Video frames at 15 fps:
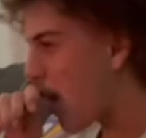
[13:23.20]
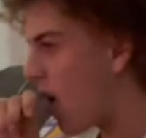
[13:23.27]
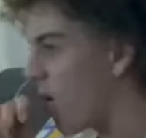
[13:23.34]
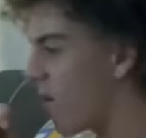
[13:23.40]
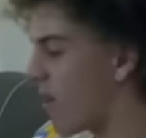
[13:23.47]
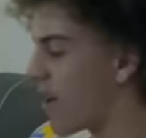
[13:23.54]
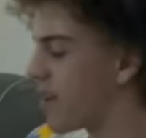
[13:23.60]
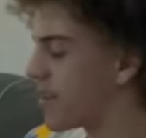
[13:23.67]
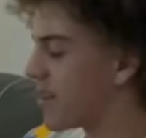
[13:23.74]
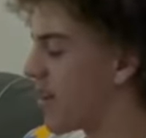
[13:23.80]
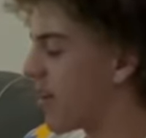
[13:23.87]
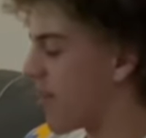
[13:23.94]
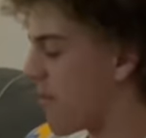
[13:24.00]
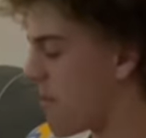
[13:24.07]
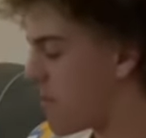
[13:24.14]
A lot of
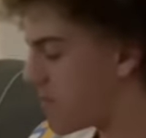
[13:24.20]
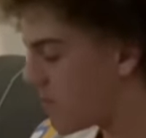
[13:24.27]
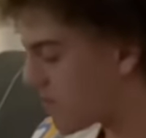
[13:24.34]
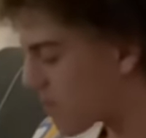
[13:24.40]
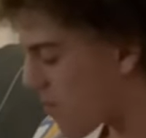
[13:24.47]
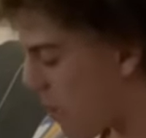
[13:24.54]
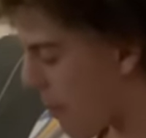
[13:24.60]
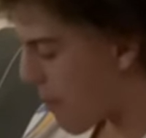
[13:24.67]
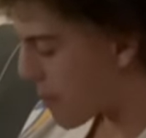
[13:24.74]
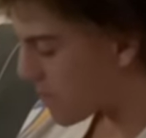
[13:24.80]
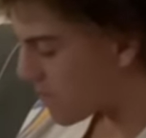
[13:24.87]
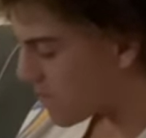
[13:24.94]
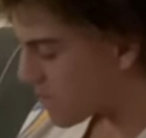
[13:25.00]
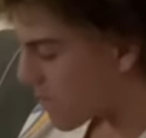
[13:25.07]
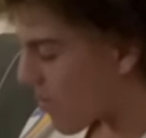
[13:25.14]
nothing. Is that
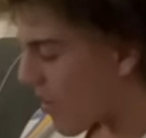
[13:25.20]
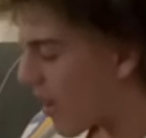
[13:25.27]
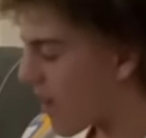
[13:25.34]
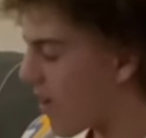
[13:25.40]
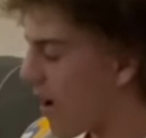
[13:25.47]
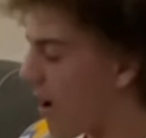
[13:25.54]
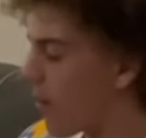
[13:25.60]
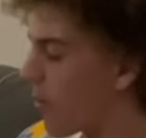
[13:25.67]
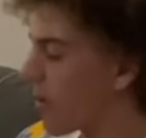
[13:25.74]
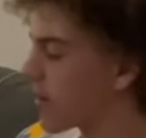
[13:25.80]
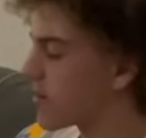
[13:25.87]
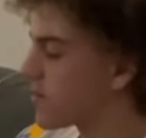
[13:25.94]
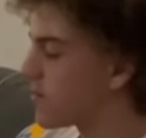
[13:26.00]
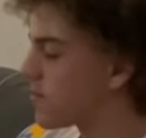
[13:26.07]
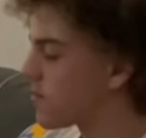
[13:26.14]
right? Yeah, I worked.